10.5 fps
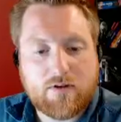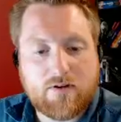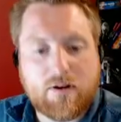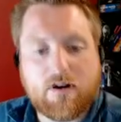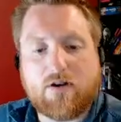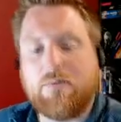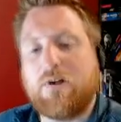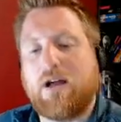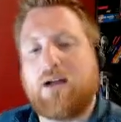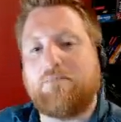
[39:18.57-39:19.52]
Oh,
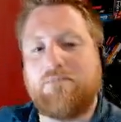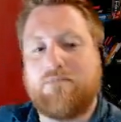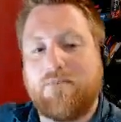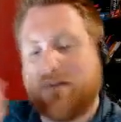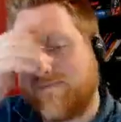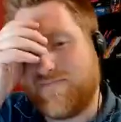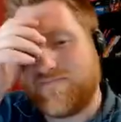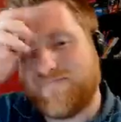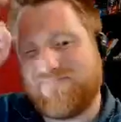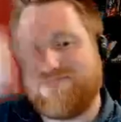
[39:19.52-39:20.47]
no, I
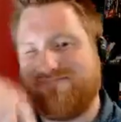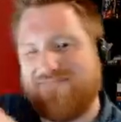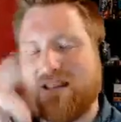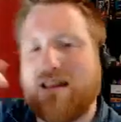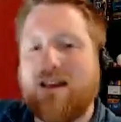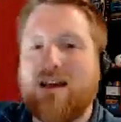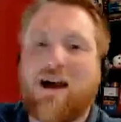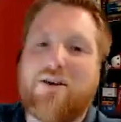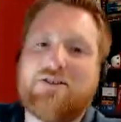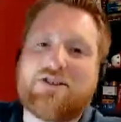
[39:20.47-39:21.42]
don't.
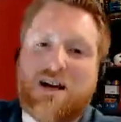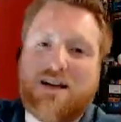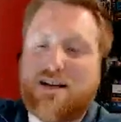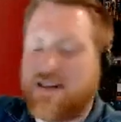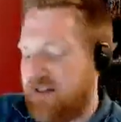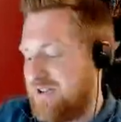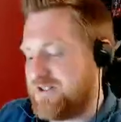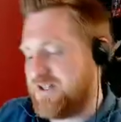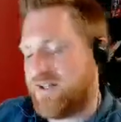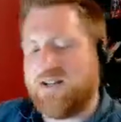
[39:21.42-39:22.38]
I was trying to. I
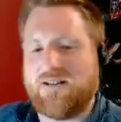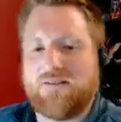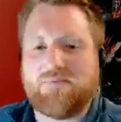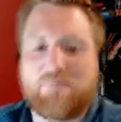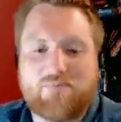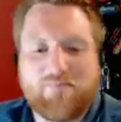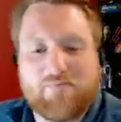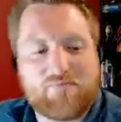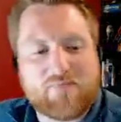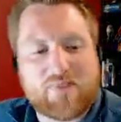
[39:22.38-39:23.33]
was trying to
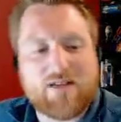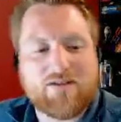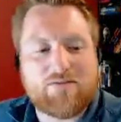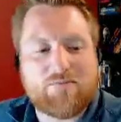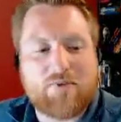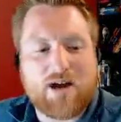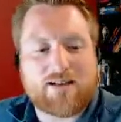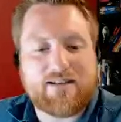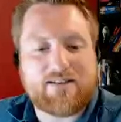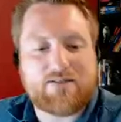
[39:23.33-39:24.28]

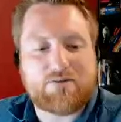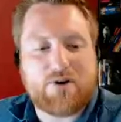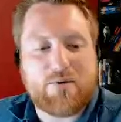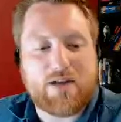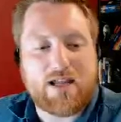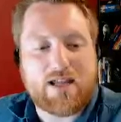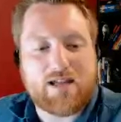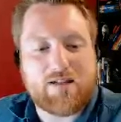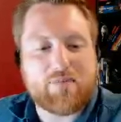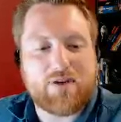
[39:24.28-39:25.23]
practice throwing
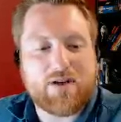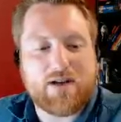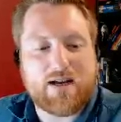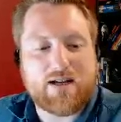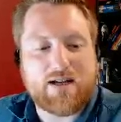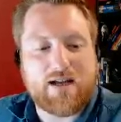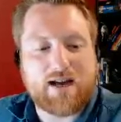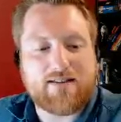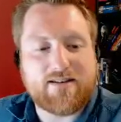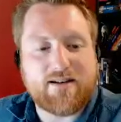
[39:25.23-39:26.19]
it, but I
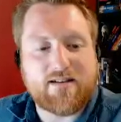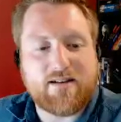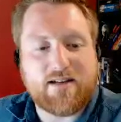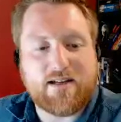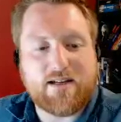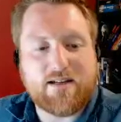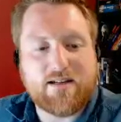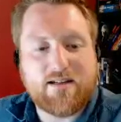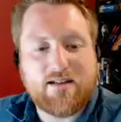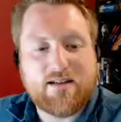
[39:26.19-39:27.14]
accidentally
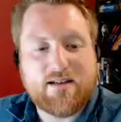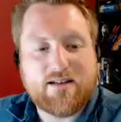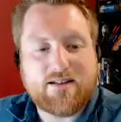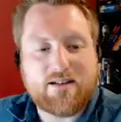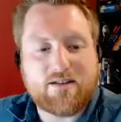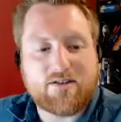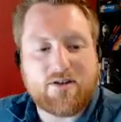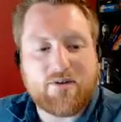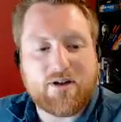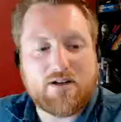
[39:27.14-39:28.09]
didn't throw it.